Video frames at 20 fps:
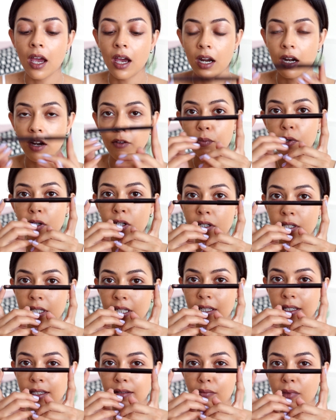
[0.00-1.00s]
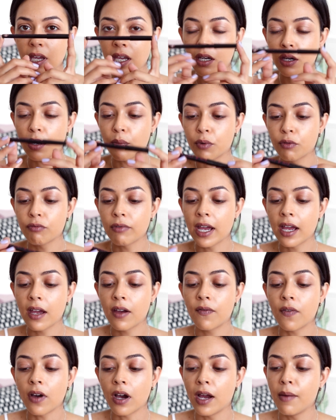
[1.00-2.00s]
And I've been using this Makeup
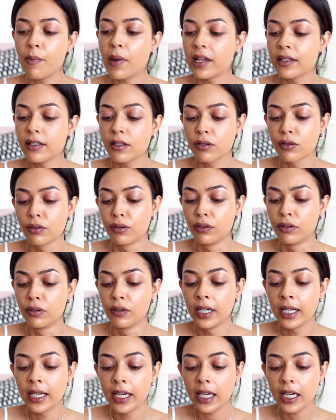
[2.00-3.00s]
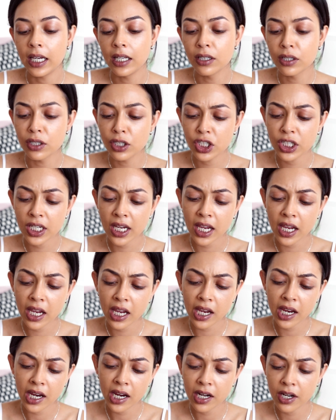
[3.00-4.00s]
Rev eye pencil in the
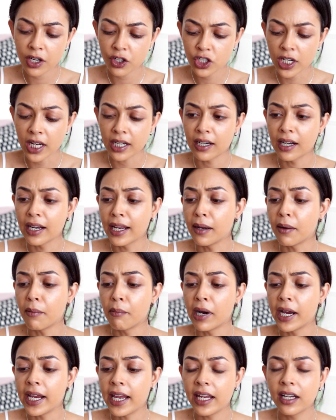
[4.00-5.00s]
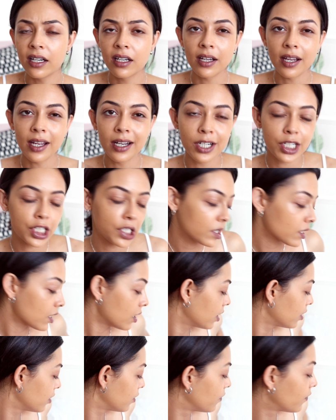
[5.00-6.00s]
shade Channeling My Inner, and it's just
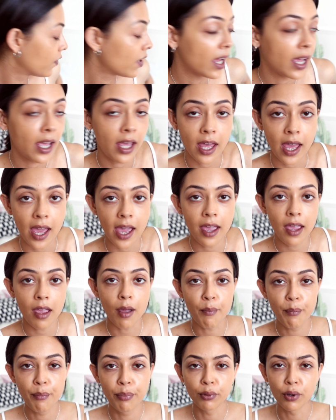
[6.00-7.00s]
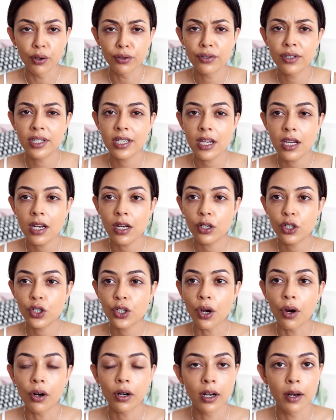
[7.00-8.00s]
kind of a bronzy
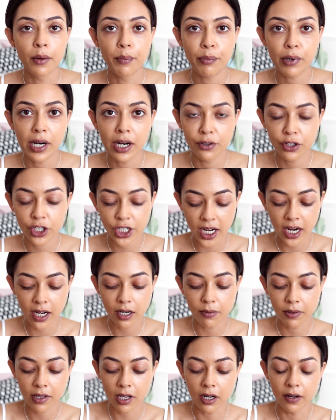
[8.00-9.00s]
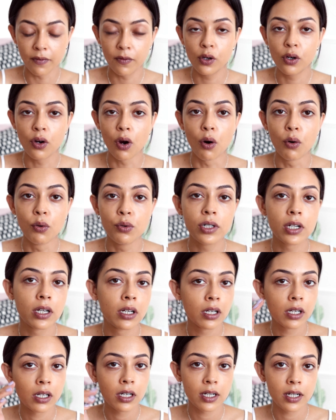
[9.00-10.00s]
chocolate brown shade with kind of gold
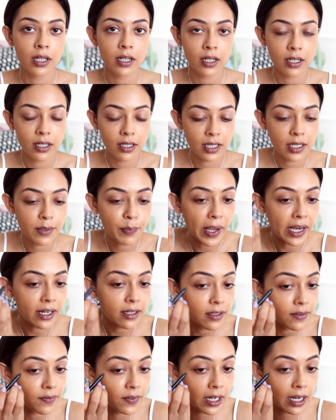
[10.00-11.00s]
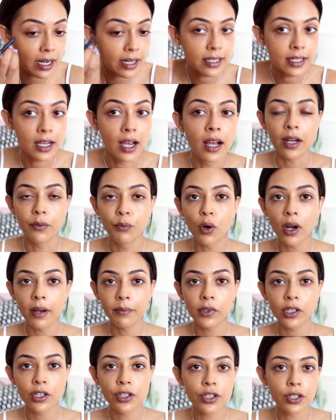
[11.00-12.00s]
specks of glitter. And what I'm
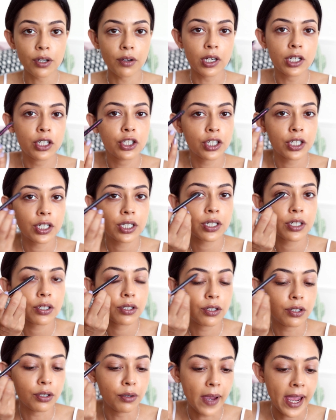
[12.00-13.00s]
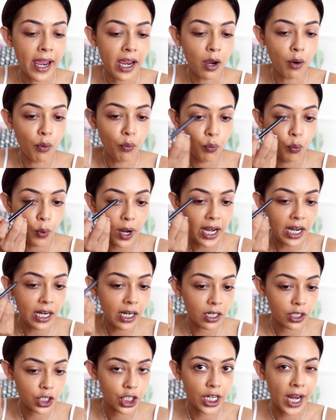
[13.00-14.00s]
going to do is just do a
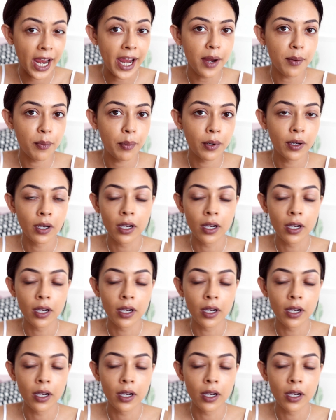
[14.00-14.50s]
wing shape.